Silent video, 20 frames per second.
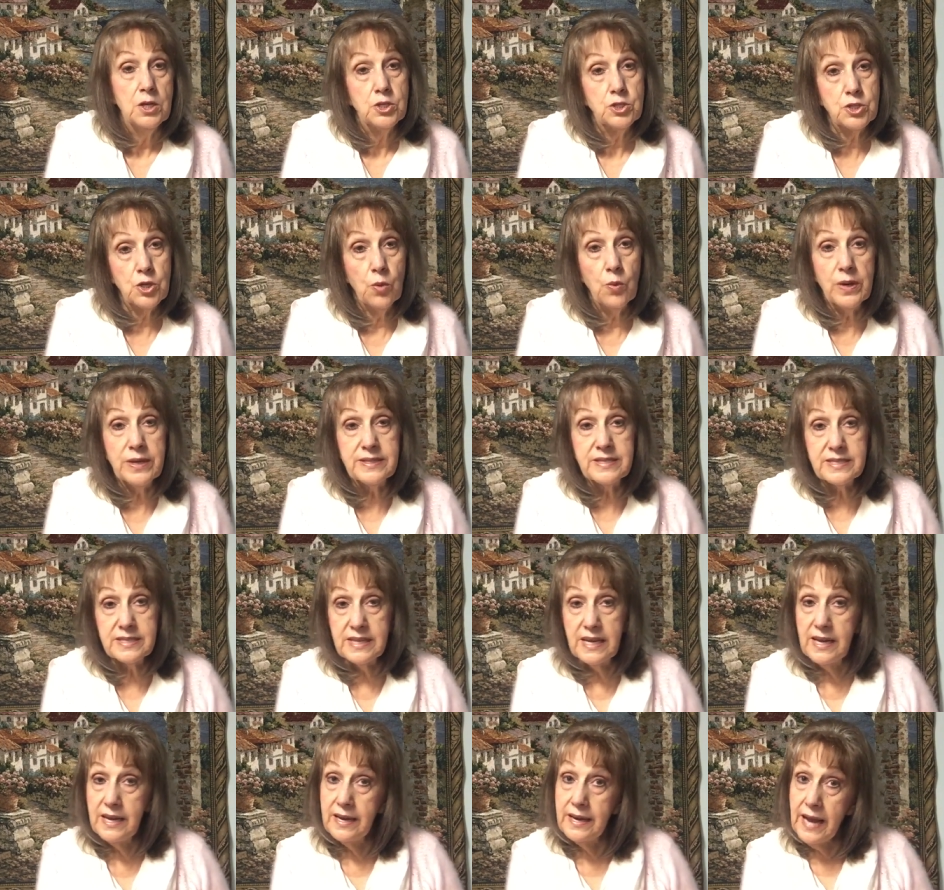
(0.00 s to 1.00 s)
So we
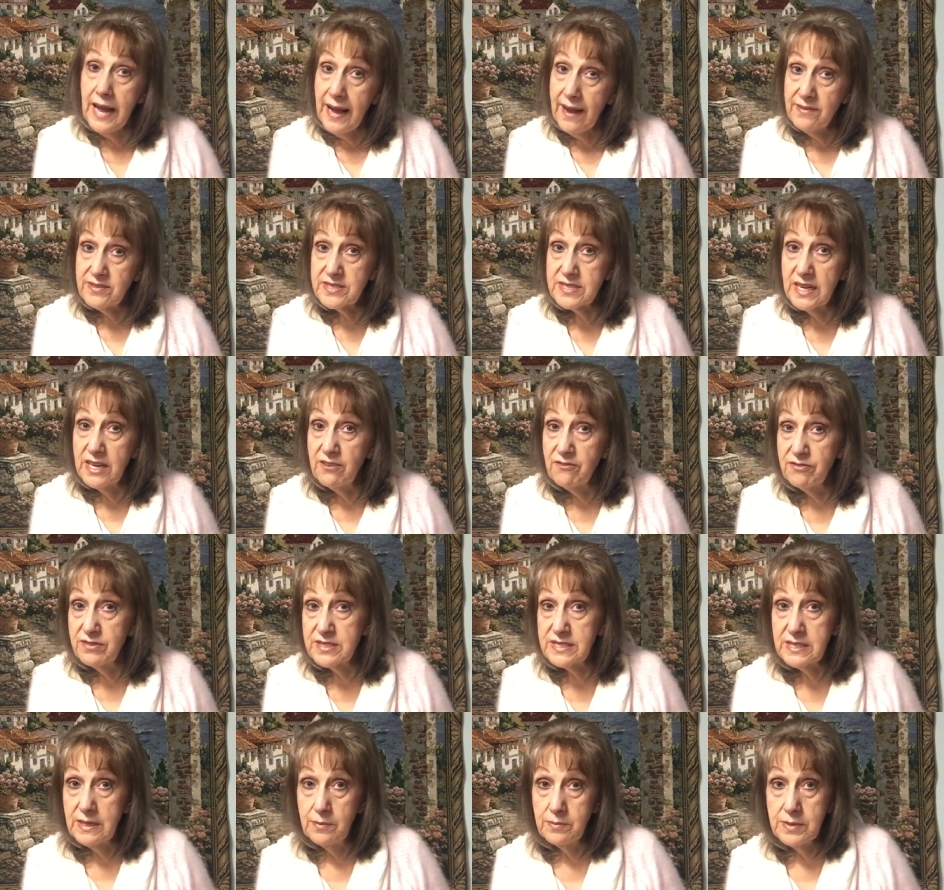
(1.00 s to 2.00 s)
see and have seen for
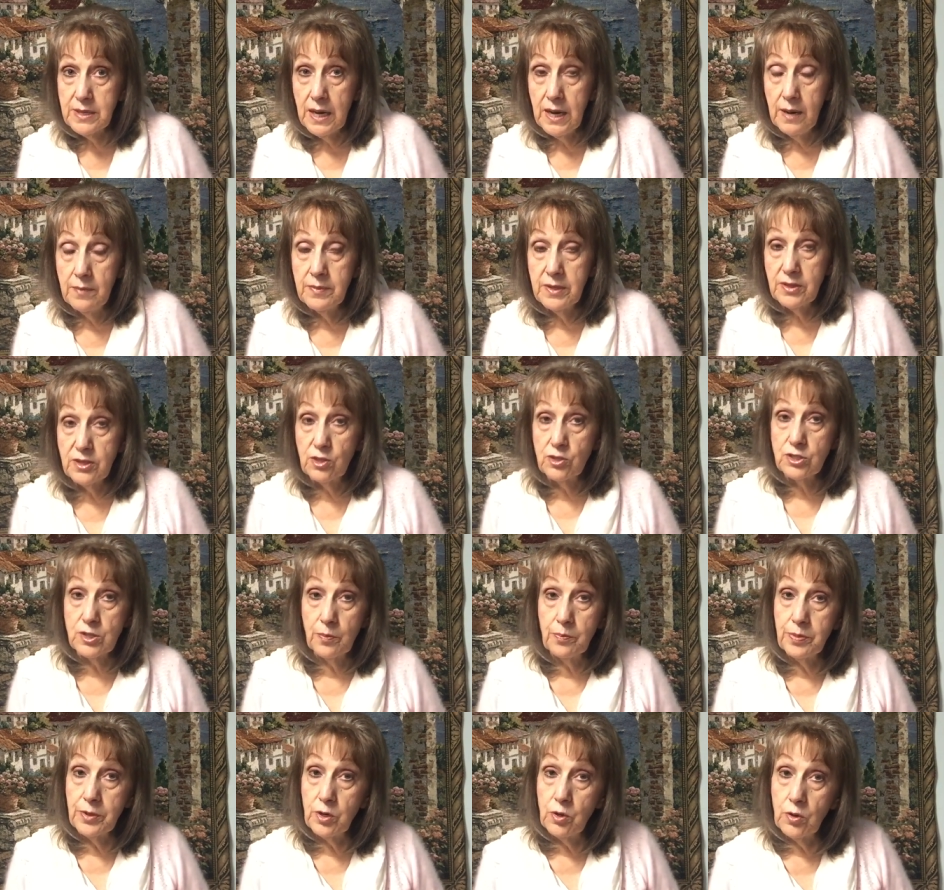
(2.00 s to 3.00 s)
some time that there's a
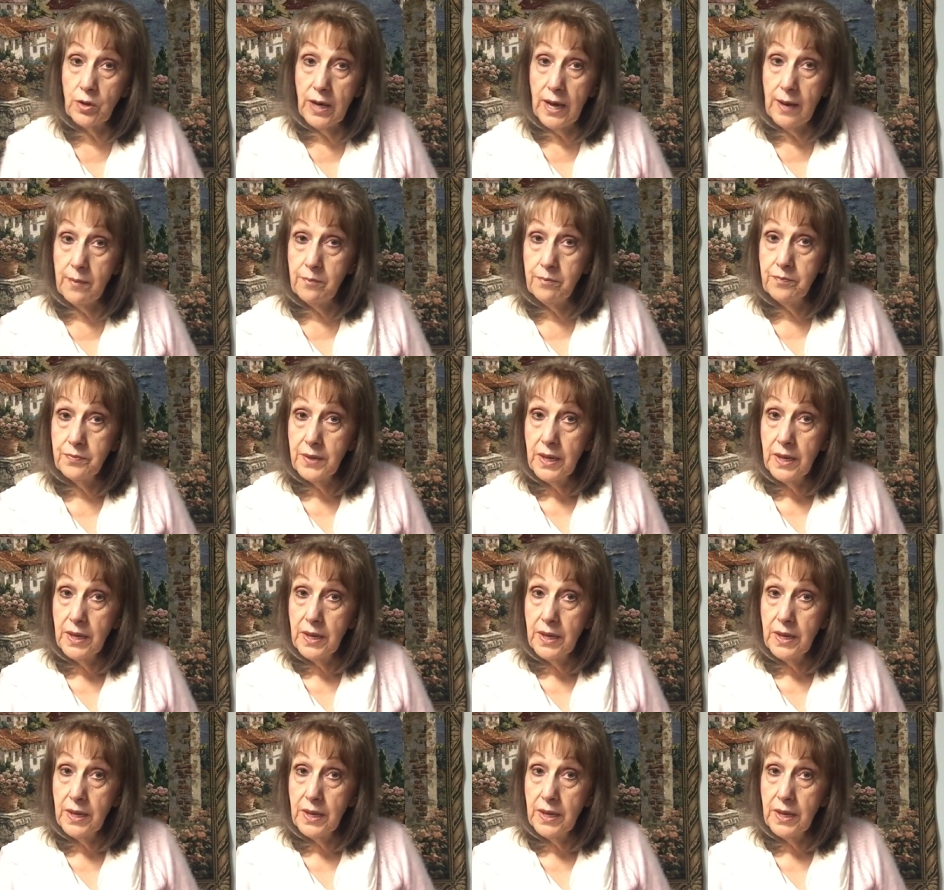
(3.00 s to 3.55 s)
buildup